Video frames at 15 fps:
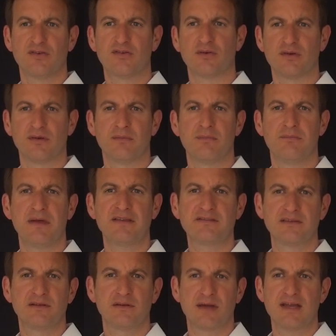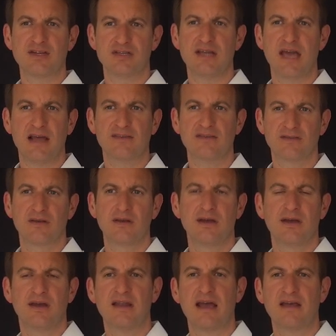so on pixel location x
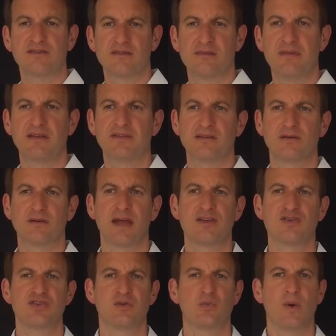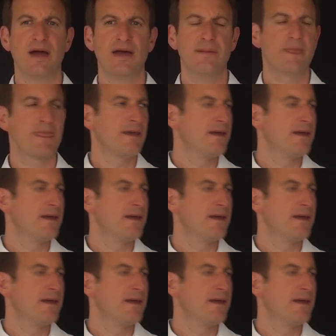in x and the pixel location in y.